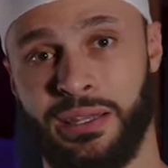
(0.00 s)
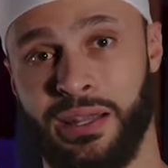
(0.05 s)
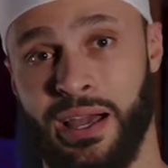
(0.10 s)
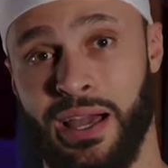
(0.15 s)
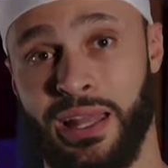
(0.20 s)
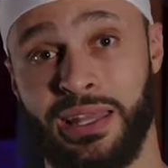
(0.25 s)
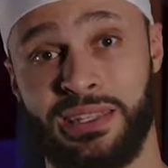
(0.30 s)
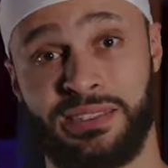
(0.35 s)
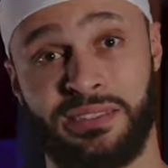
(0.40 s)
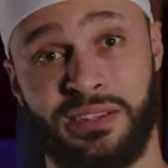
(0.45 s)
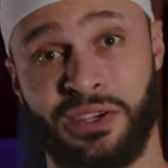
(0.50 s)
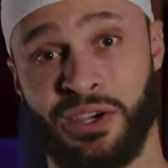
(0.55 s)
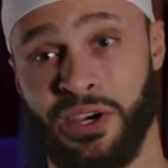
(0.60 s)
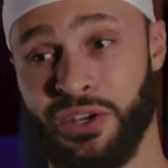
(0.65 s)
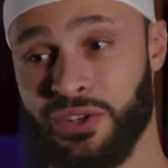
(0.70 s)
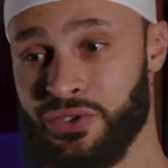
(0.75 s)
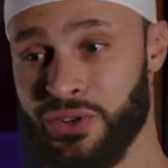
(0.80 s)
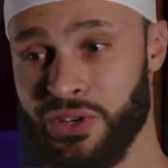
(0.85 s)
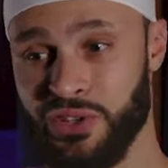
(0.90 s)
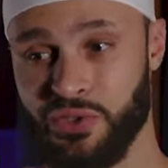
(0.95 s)
you know, I listen to
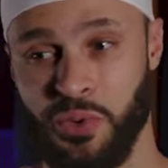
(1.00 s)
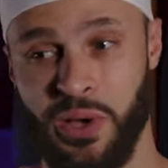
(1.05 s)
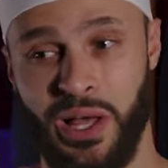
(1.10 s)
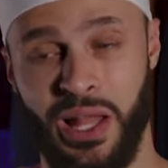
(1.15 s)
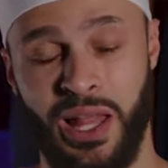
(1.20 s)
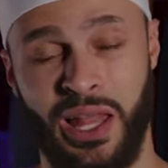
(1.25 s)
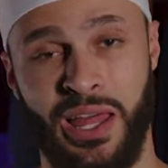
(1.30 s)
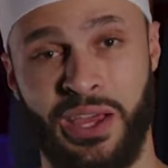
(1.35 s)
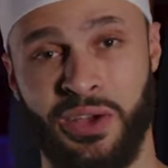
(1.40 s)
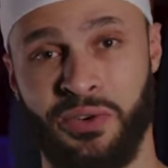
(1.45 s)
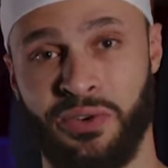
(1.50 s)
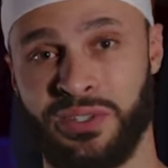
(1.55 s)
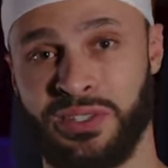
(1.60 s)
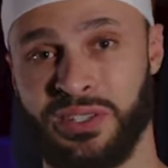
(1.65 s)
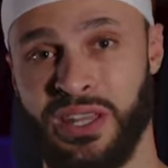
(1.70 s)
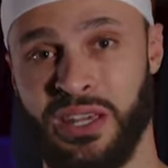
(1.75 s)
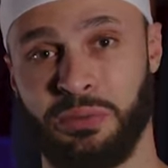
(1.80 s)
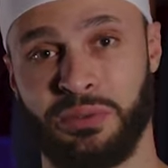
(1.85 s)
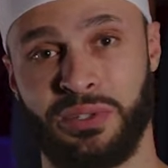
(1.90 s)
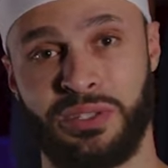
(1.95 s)
country as well. I like Chris
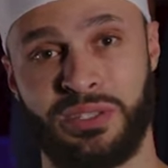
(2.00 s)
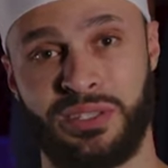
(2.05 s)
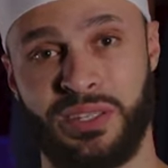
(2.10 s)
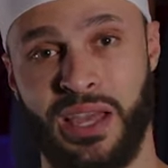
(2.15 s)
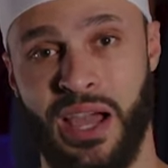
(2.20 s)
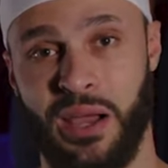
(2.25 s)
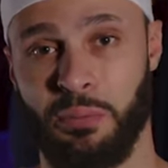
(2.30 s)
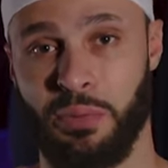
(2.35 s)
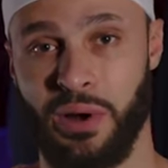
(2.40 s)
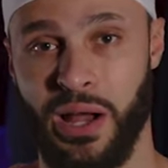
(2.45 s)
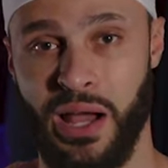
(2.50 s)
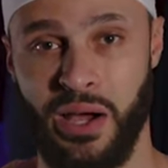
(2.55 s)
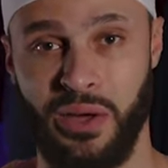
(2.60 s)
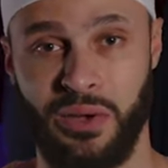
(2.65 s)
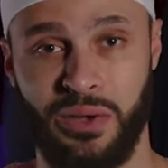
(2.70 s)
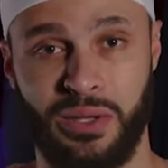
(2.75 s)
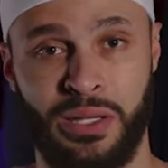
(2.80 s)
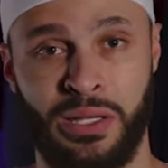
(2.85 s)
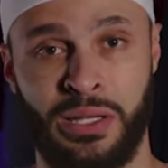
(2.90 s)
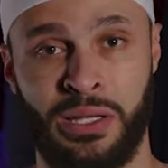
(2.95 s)
Stapleton, Zach
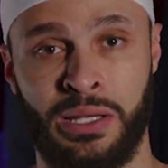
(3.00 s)
Brown.